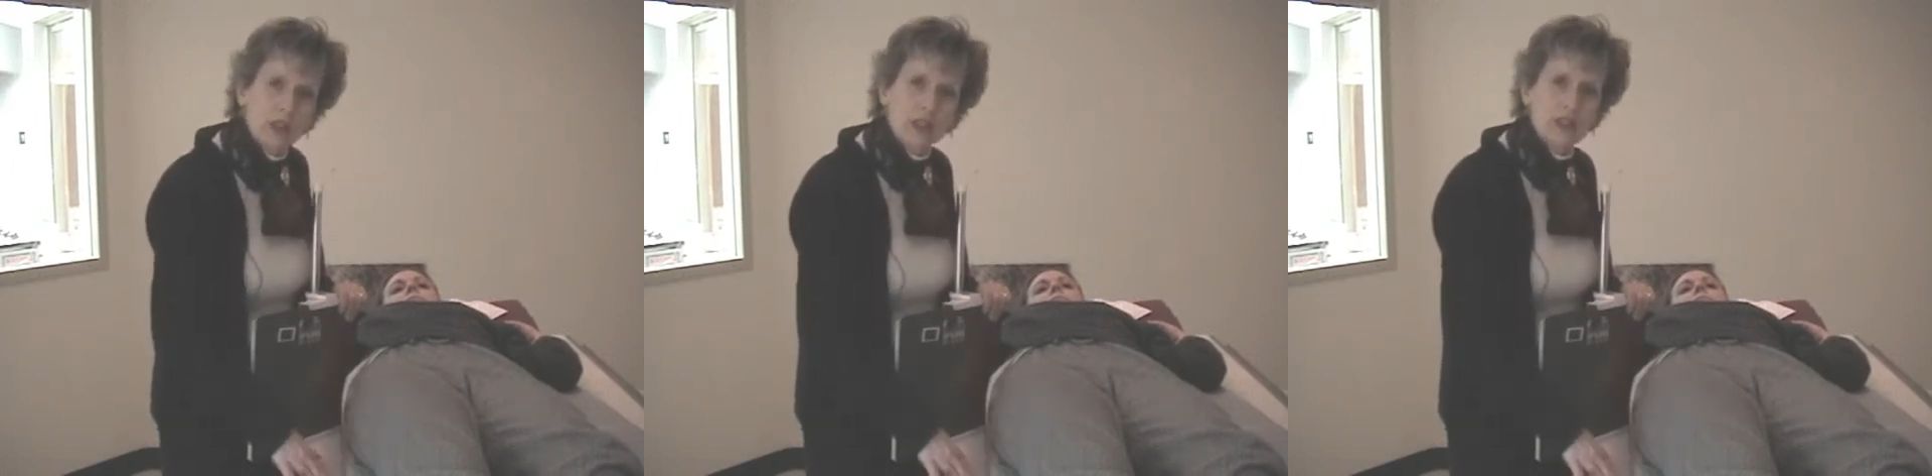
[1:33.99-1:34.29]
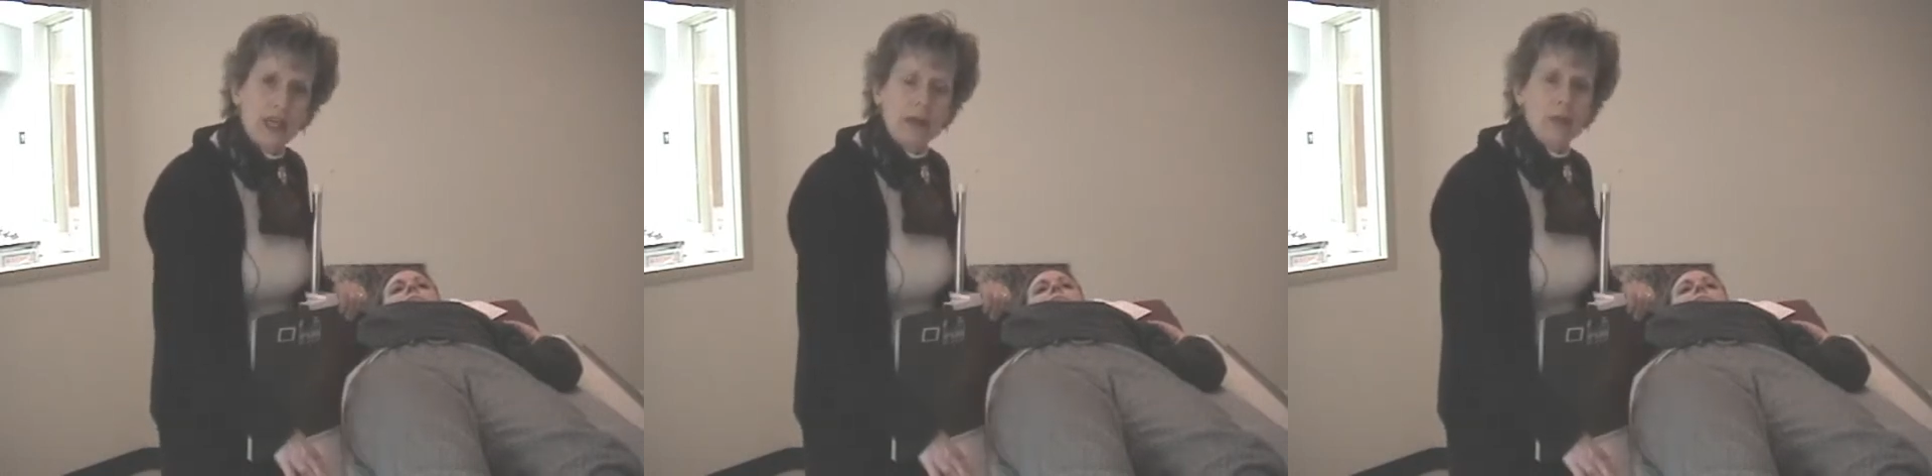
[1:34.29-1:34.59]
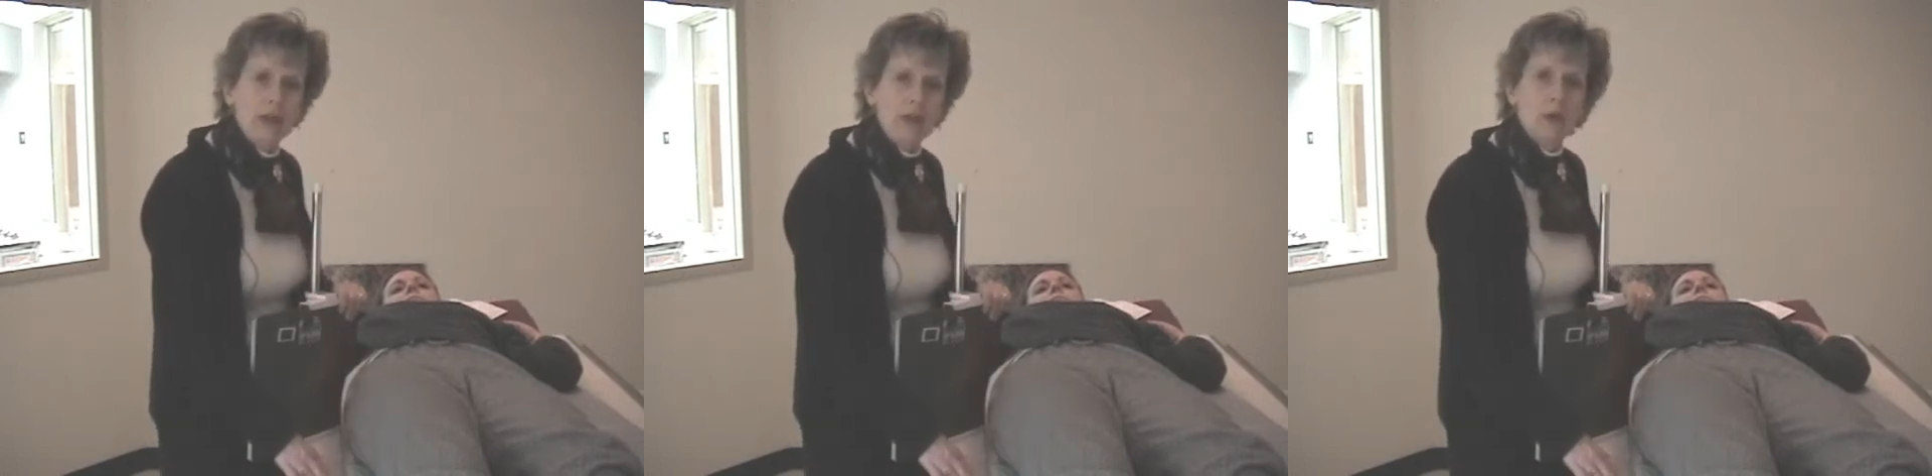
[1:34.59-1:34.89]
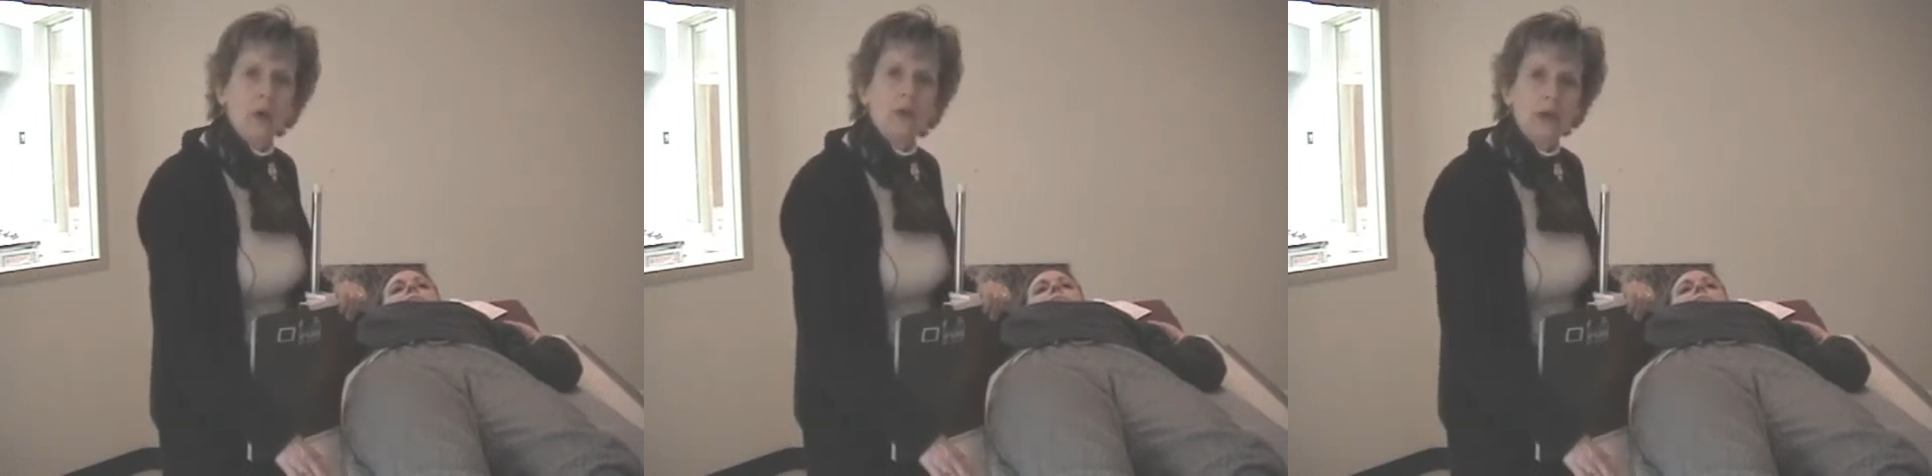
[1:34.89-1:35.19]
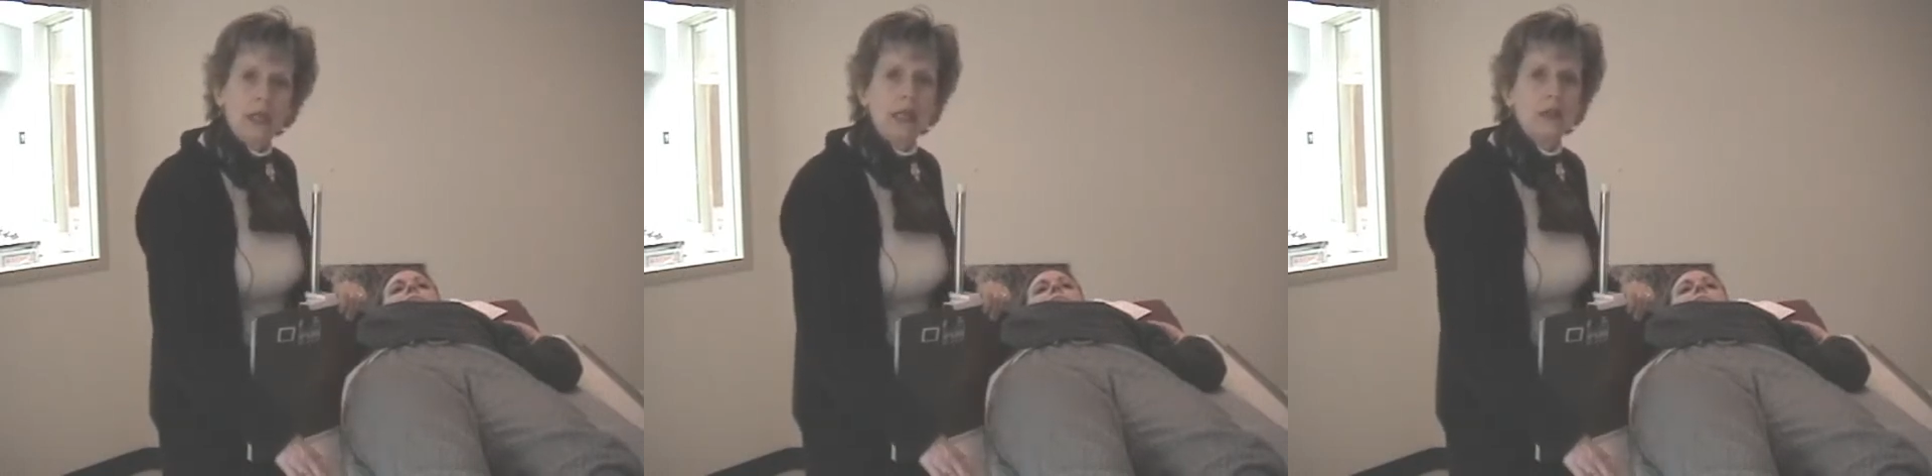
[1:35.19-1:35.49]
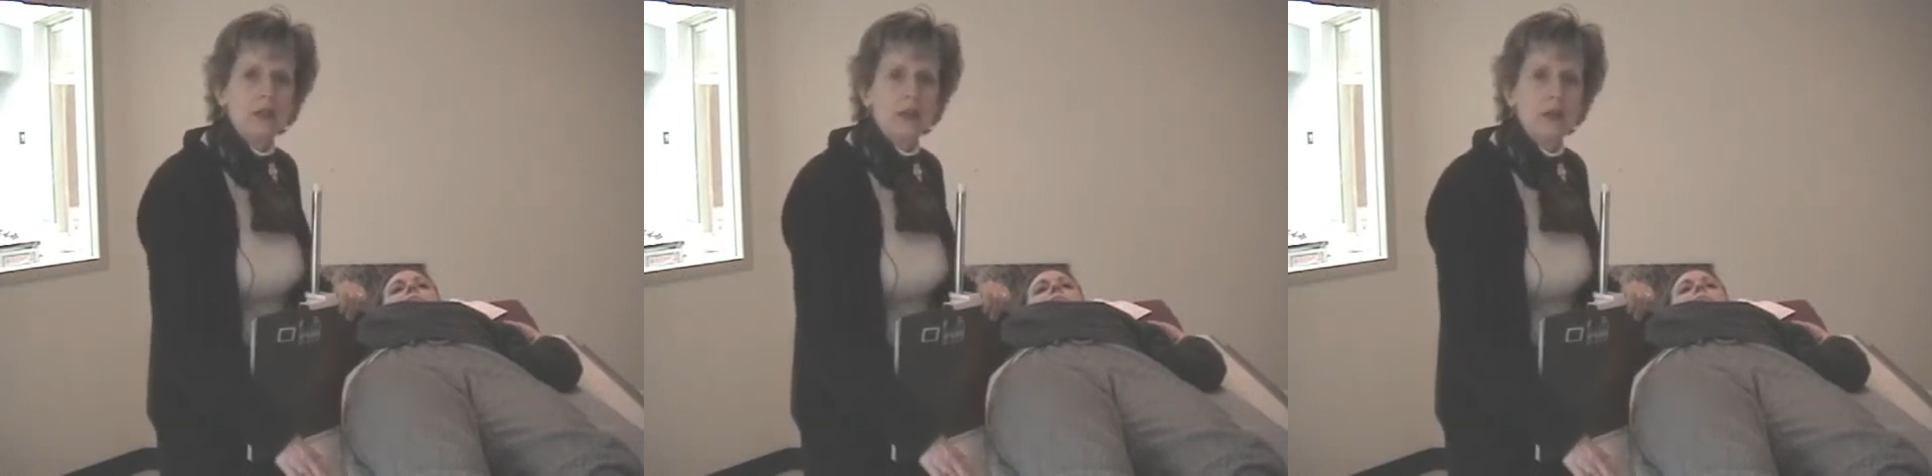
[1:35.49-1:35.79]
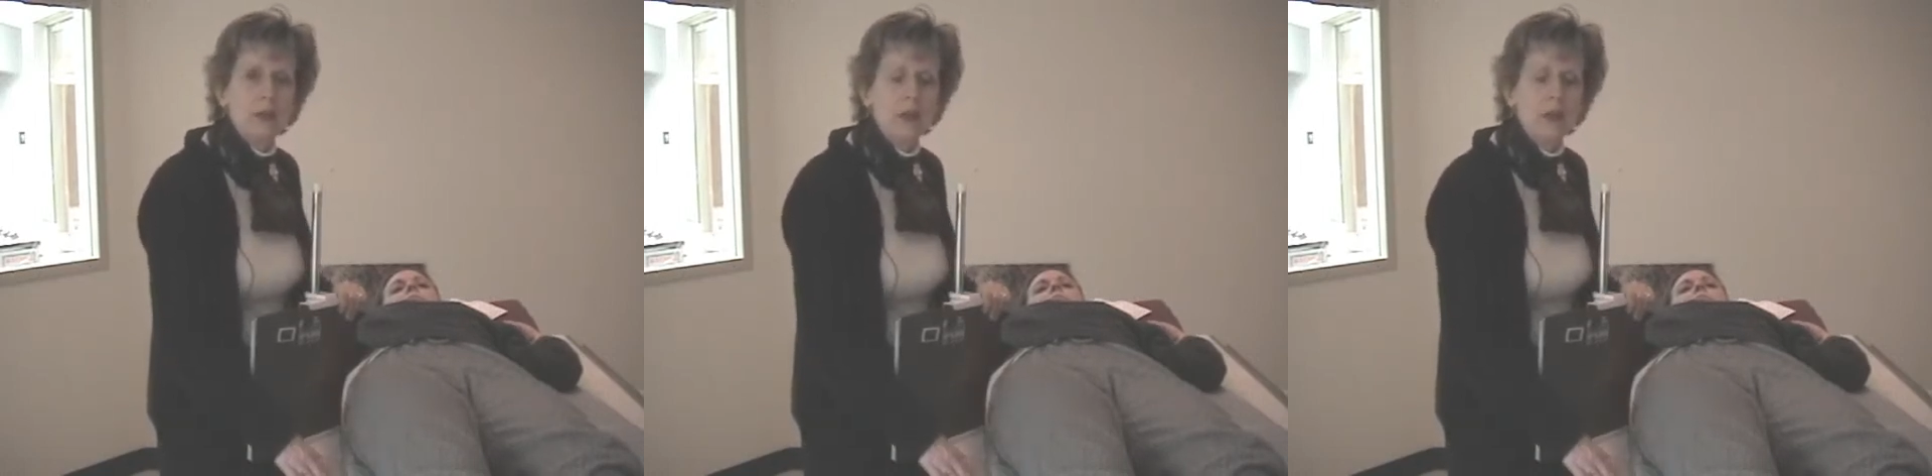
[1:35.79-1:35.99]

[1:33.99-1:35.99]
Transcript: the table, and you won't need to